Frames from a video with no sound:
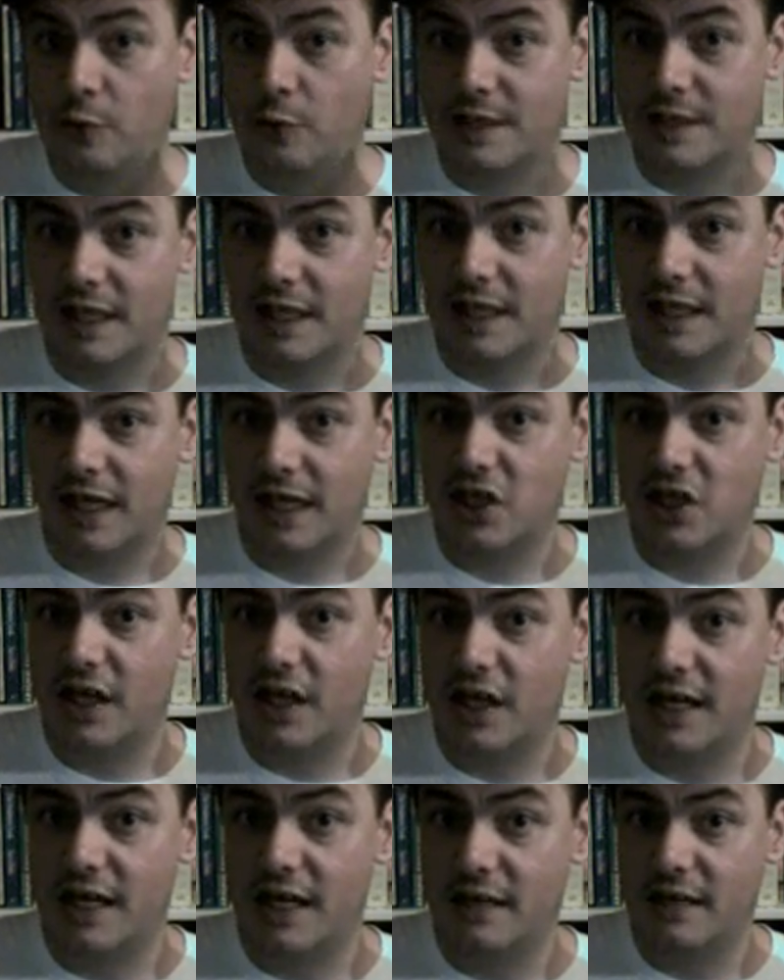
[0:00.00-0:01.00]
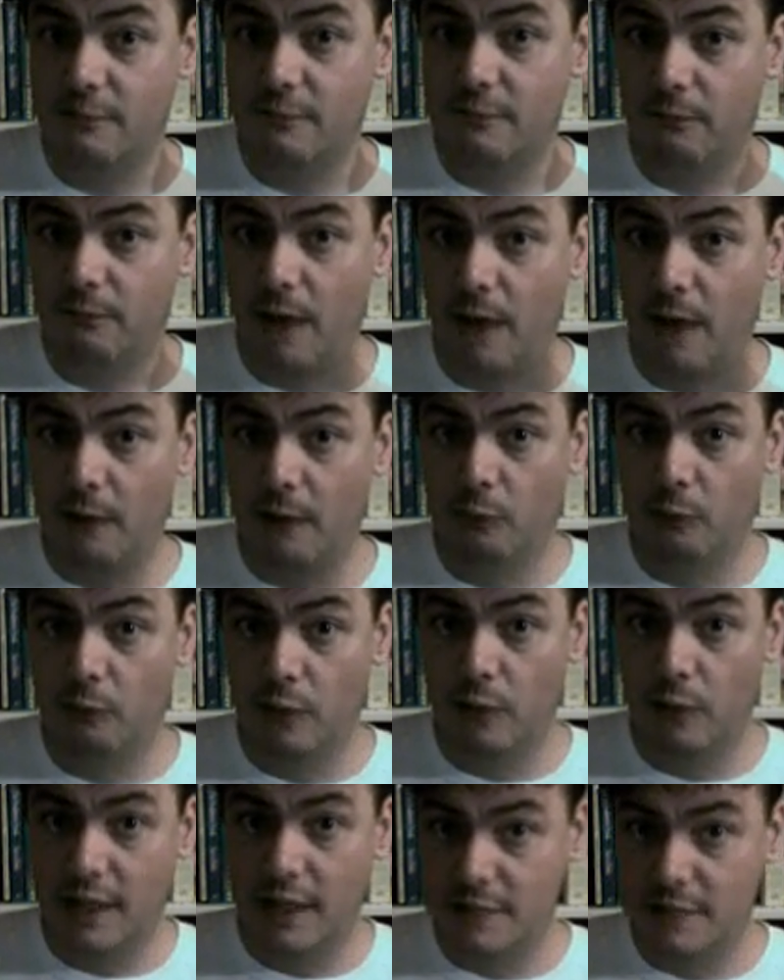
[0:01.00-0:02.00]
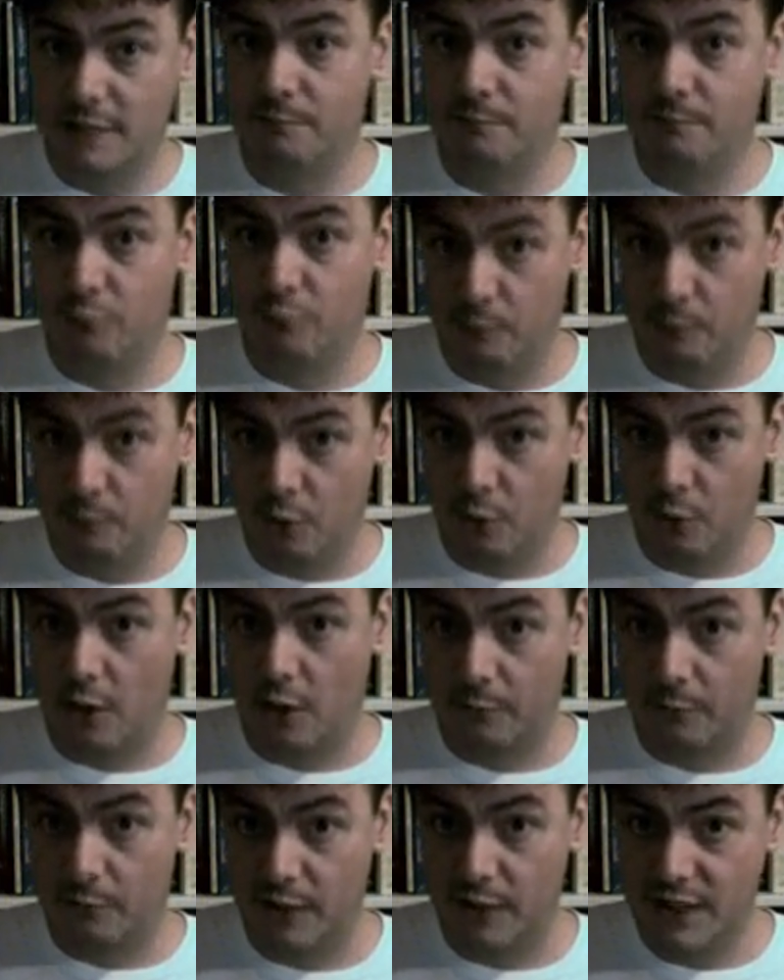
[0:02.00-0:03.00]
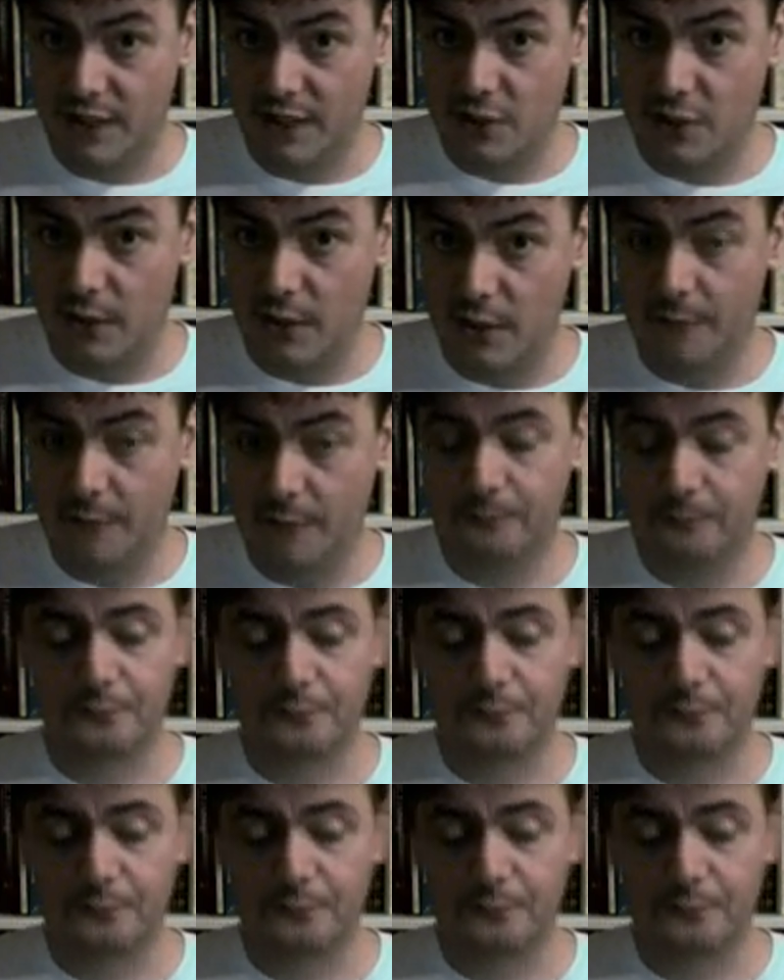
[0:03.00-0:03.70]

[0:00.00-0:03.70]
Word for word: his collection in by in his pr- book on prehistory,